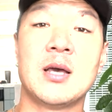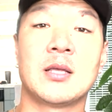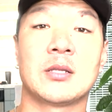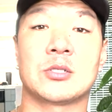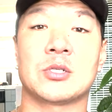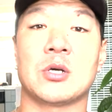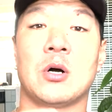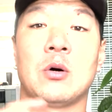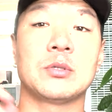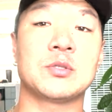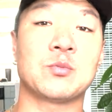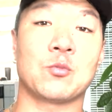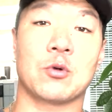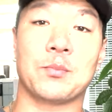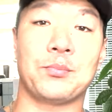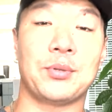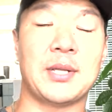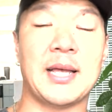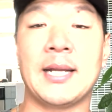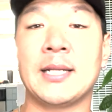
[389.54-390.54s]
There's always more
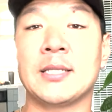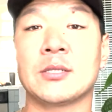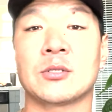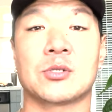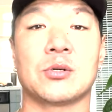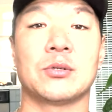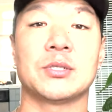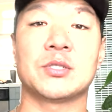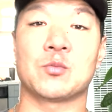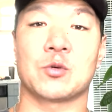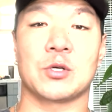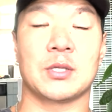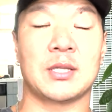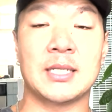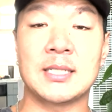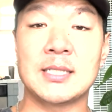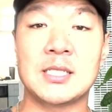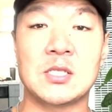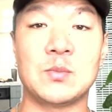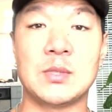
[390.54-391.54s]
planning, there's always more
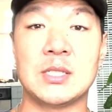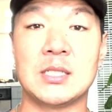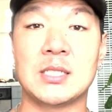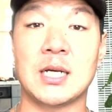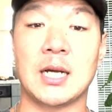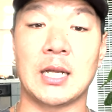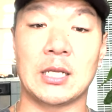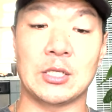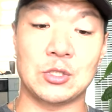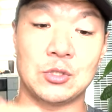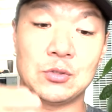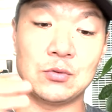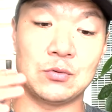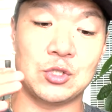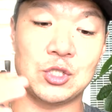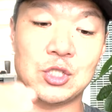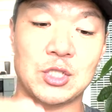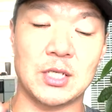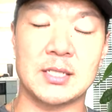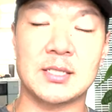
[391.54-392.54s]
things to be done. You
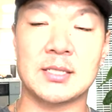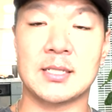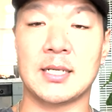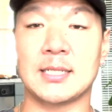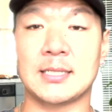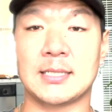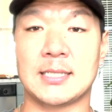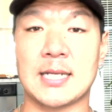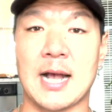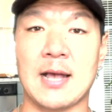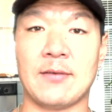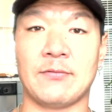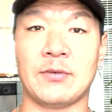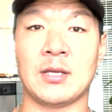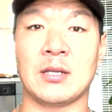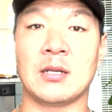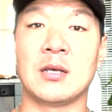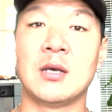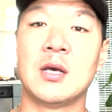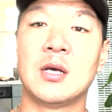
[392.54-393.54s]
just got to dive
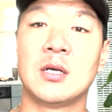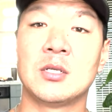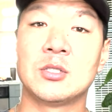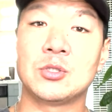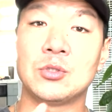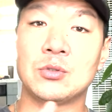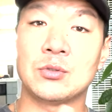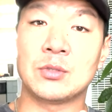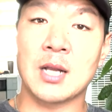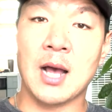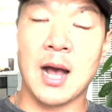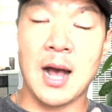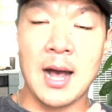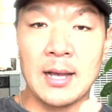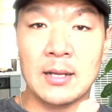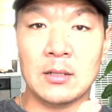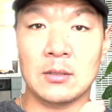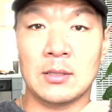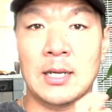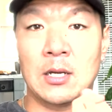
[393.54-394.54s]
in. Do
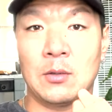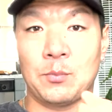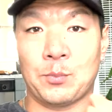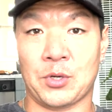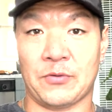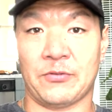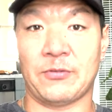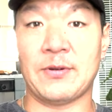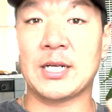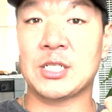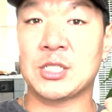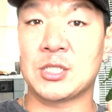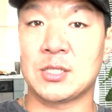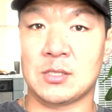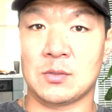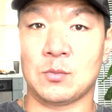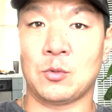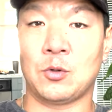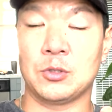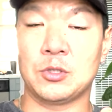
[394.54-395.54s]
not let
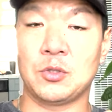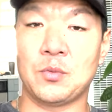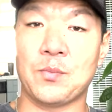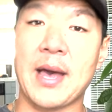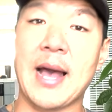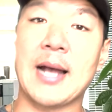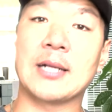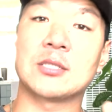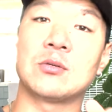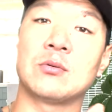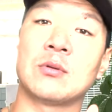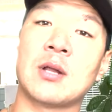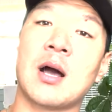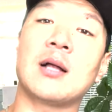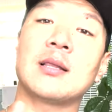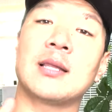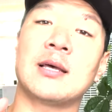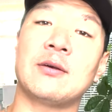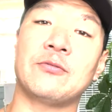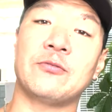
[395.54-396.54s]
perfectionism hold you back. Do
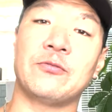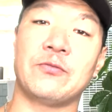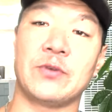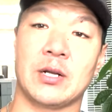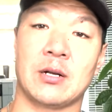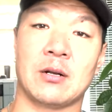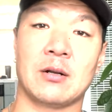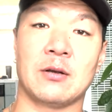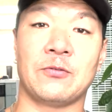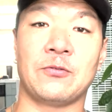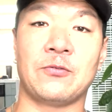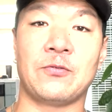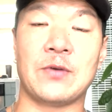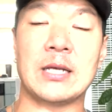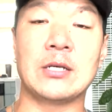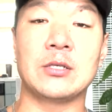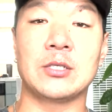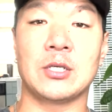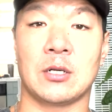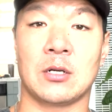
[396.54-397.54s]
not let fear of
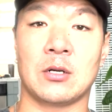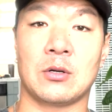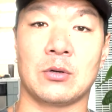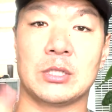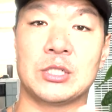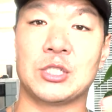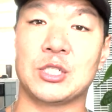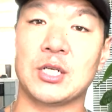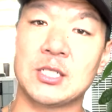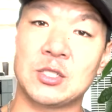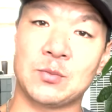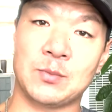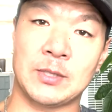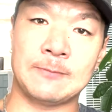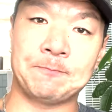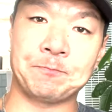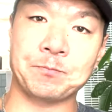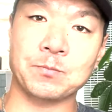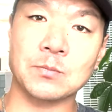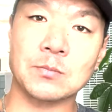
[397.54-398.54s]
failure or
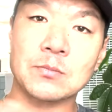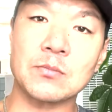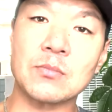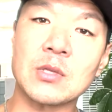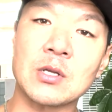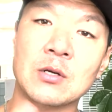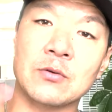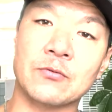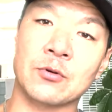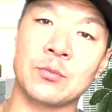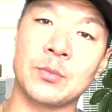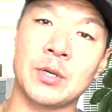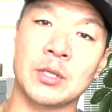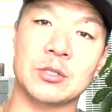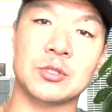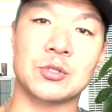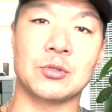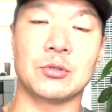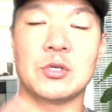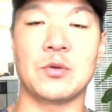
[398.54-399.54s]
judgment from
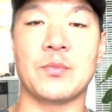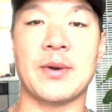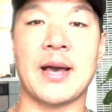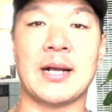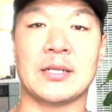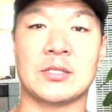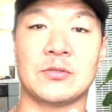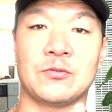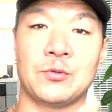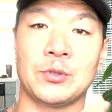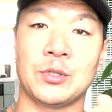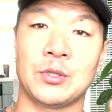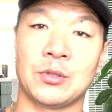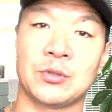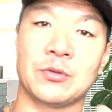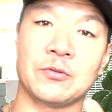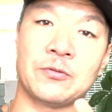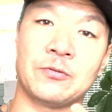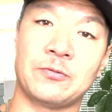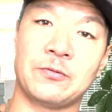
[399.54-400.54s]
others hold you back. So if we go
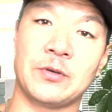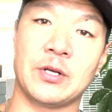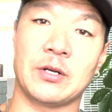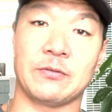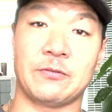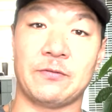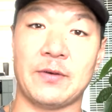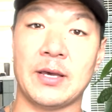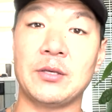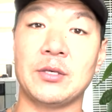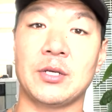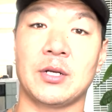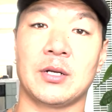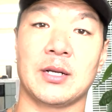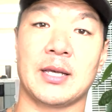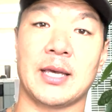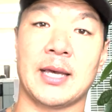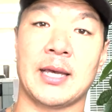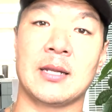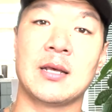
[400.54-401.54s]
through fear of failure
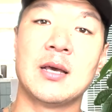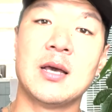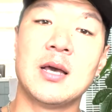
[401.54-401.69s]
again,